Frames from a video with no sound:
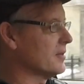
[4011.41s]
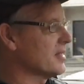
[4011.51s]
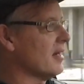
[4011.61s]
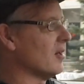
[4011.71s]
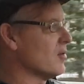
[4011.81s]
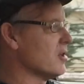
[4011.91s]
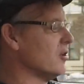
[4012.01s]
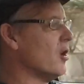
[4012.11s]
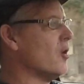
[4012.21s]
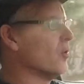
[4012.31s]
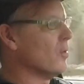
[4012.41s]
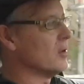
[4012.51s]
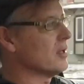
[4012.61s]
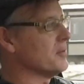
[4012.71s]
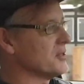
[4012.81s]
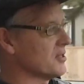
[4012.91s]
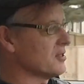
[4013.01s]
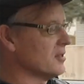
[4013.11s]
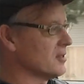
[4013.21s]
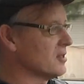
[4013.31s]
tire with low rolling
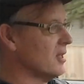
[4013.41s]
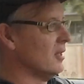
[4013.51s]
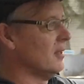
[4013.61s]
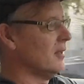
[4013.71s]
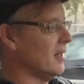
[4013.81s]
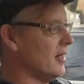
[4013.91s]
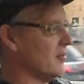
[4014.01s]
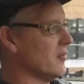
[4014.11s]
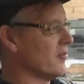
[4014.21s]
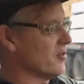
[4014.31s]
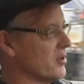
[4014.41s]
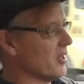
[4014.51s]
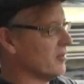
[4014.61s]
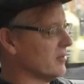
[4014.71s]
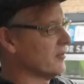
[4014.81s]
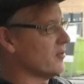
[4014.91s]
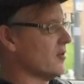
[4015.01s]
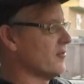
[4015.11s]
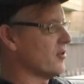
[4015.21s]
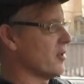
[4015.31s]
resistance for
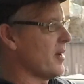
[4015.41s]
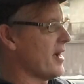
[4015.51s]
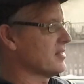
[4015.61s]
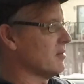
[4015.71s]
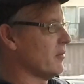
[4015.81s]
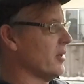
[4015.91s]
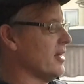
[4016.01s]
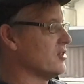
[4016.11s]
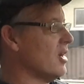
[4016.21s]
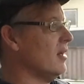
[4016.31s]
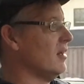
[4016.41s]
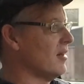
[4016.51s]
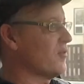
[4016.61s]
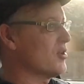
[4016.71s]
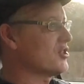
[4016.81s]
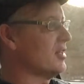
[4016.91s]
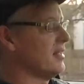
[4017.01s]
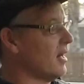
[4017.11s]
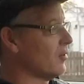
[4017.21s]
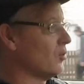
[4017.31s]
the maximum range.
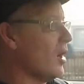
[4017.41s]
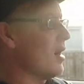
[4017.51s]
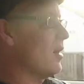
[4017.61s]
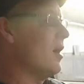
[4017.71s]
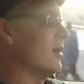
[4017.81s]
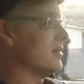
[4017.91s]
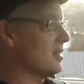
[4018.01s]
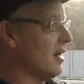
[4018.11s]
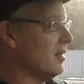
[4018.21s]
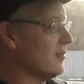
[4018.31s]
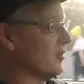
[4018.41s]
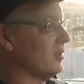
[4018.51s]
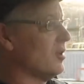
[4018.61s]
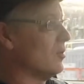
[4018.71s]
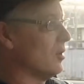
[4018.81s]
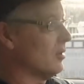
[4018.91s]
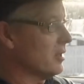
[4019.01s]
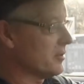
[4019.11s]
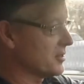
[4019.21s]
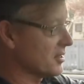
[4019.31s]
Unfortunately, a rock hard tire for low
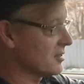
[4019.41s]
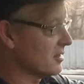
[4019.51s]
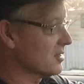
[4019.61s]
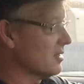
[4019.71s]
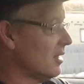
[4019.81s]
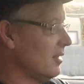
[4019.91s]
rolling resistance